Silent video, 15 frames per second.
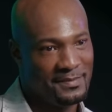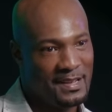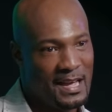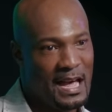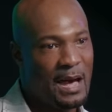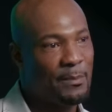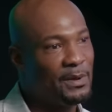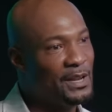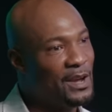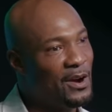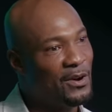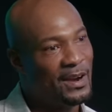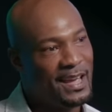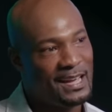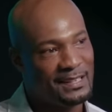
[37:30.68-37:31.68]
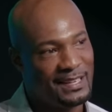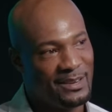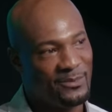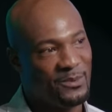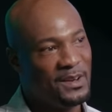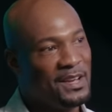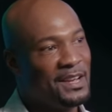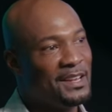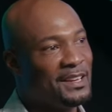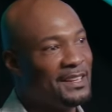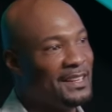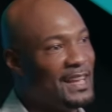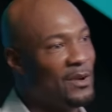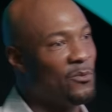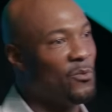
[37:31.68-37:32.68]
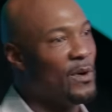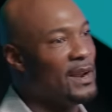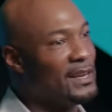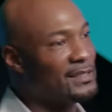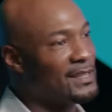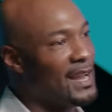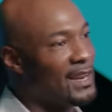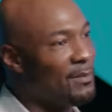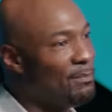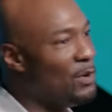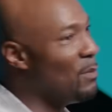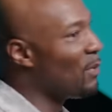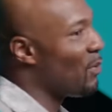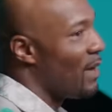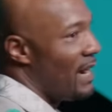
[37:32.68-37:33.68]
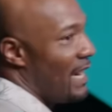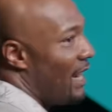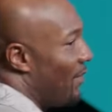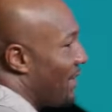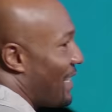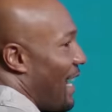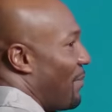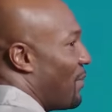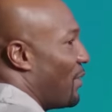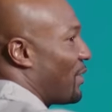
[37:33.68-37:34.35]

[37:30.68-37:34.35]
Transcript: How many y'all got that, that weight? It's like a boomerang every time you